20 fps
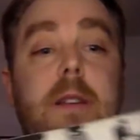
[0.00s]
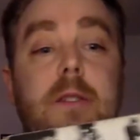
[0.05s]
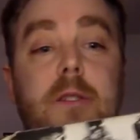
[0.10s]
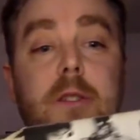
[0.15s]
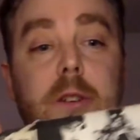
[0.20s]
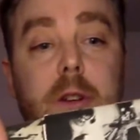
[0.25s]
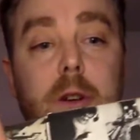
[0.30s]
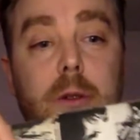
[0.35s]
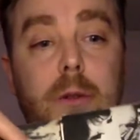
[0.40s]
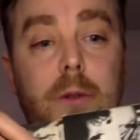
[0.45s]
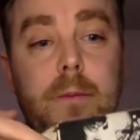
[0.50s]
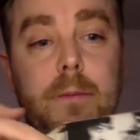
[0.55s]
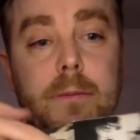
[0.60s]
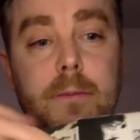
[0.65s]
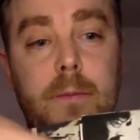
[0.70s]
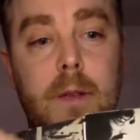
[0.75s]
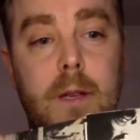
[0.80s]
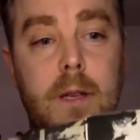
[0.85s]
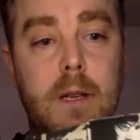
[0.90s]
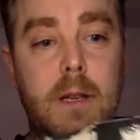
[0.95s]
you know.
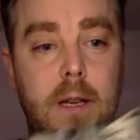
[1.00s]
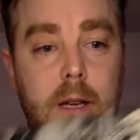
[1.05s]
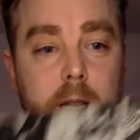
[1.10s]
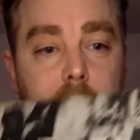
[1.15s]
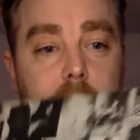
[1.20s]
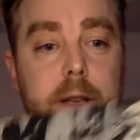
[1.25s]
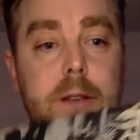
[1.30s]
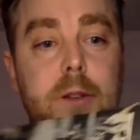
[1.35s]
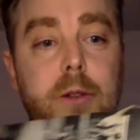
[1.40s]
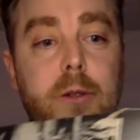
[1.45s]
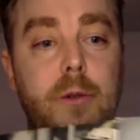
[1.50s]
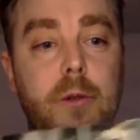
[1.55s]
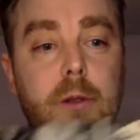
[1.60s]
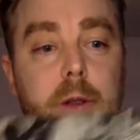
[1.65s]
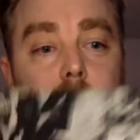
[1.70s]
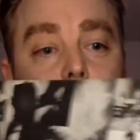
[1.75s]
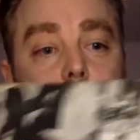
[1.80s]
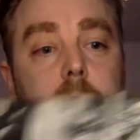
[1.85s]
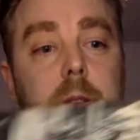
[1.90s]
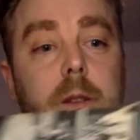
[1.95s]
And
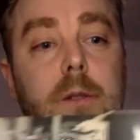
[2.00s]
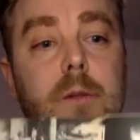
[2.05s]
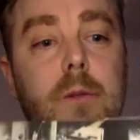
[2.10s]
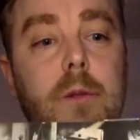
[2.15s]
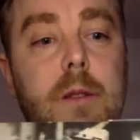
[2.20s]
you